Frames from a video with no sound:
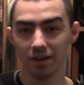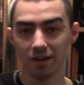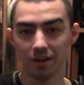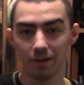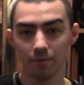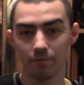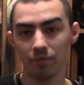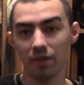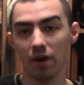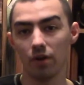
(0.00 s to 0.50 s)

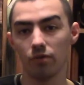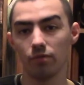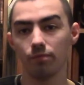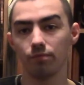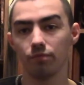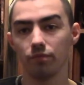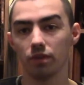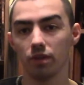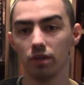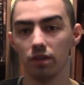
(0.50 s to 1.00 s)
Now,
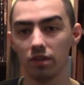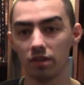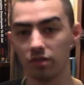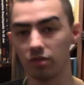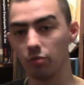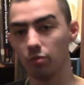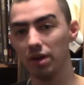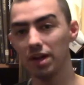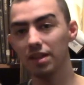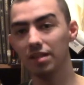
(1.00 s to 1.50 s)
the
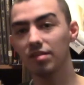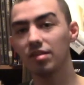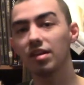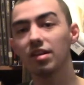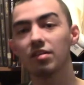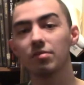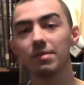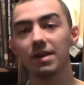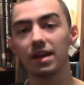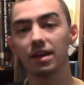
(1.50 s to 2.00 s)
way this
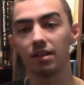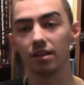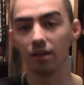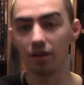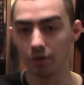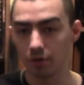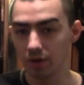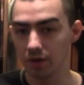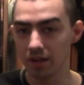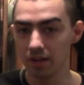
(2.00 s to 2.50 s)
thing's made,
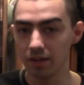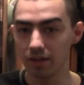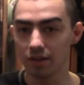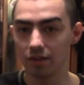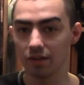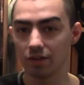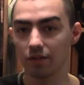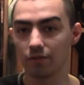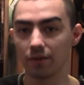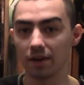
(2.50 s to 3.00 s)
though,
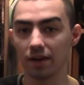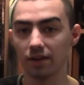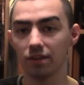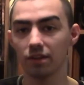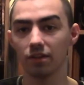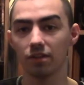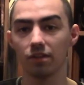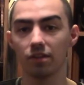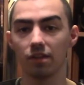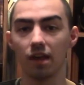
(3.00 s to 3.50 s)
is the fact
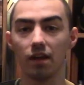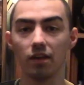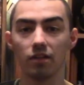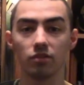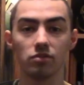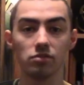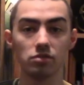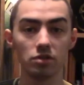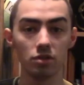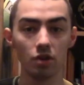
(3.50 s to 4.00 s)
this has
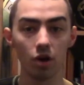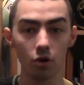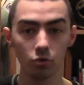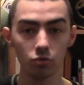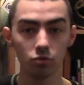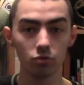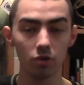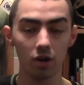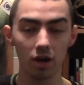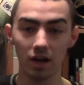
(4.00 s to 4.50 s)

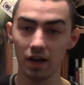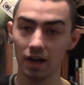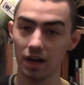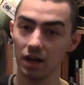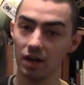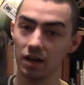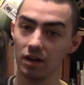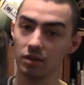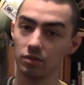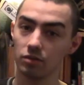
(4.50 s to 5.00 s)
no
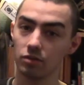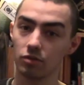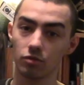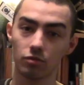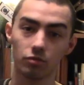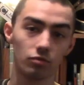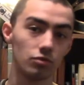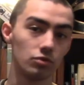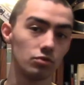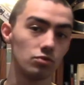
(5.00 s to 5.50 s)

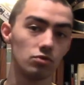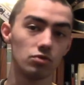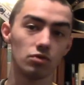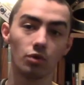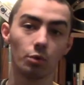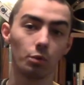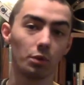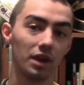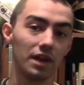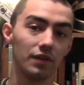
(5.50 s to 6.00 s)
screws or
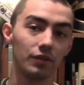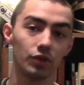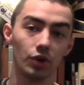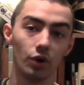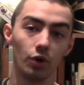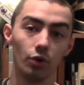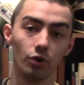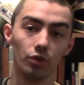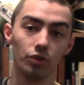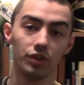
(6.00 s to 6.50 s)
whatever to
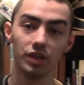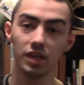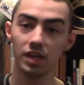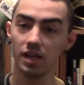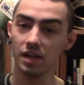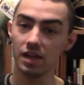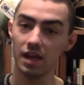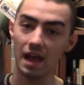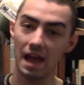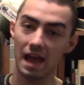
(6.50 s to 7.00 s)
hold
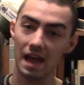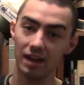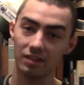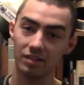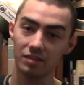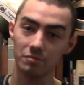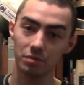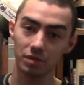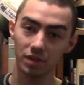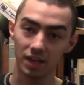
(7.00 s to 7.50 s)
the axe
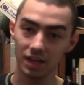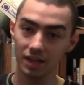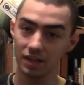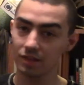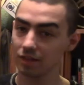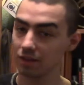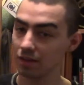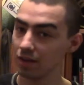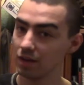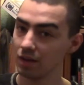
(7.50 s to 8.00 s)
in place.
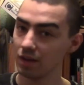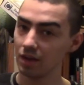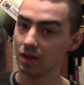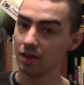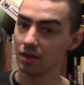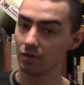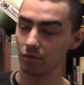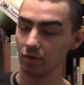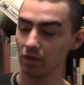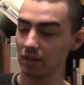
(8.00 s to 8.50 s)

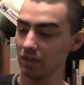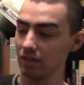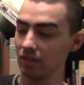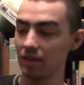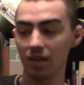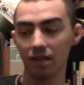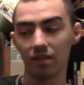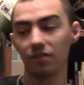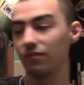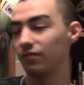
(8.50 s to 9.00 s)
It's
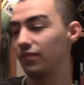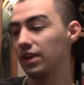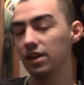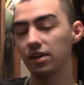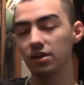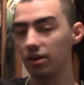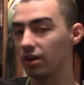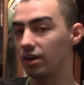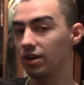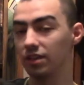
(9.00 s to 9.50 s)
just fitted
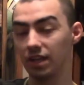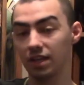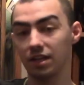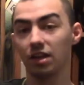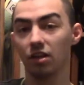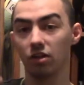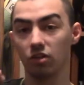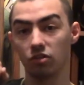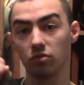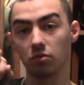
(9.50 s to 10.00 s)
on like the
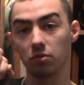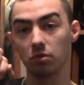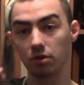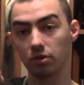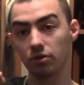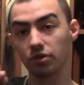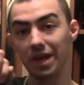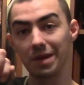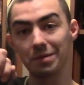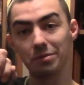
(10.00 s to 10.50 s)
historical
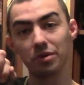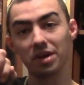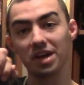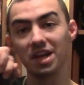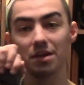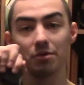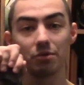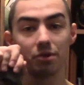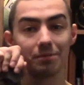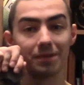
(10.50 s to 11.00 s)
type of way
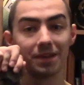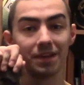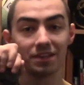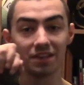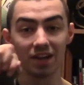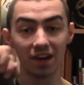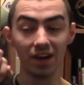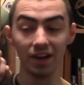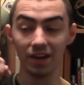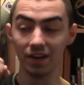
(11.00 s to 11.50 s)
it would have been
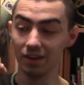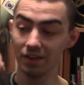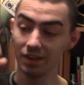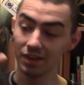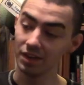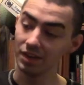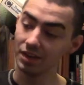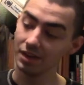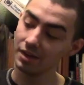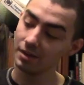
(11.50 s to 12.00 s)
done.
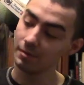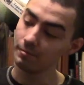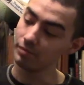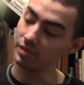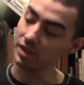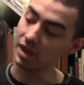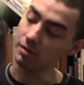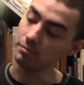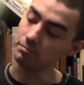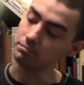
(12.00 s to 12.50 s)

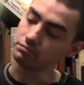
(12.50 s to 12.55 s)
Now,